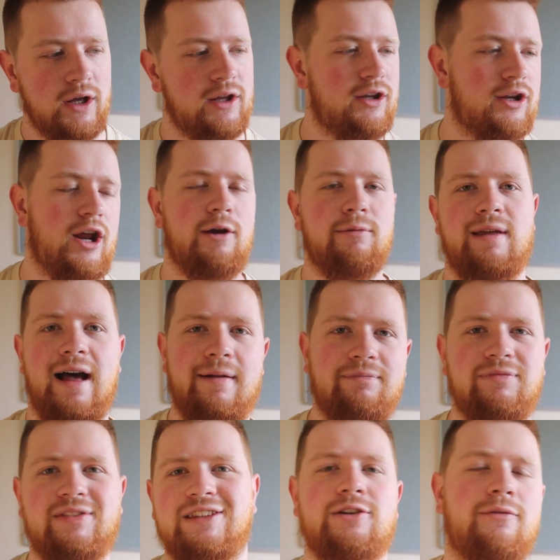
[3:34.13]
you know,
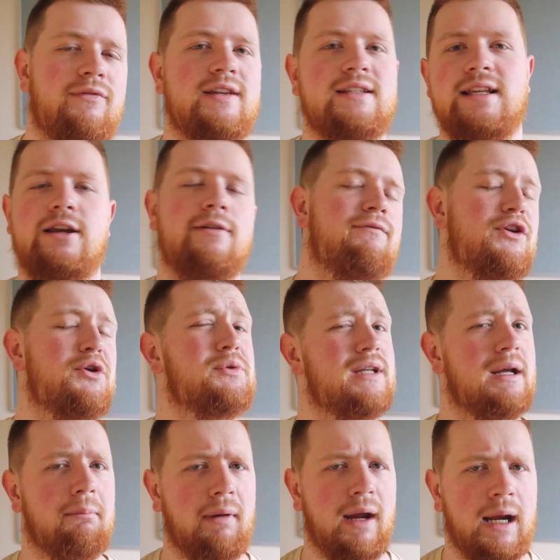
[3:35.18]
that's obviously
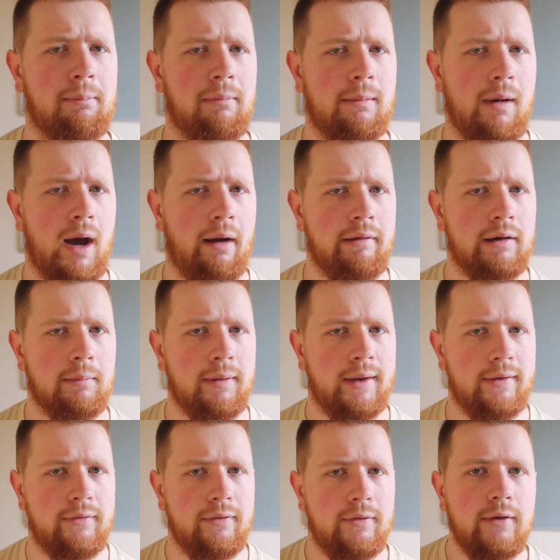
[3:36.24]
confusing me in my mind a
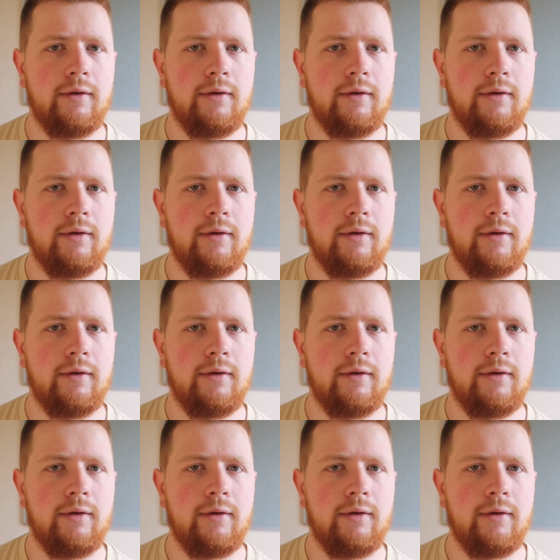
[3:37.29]
bit.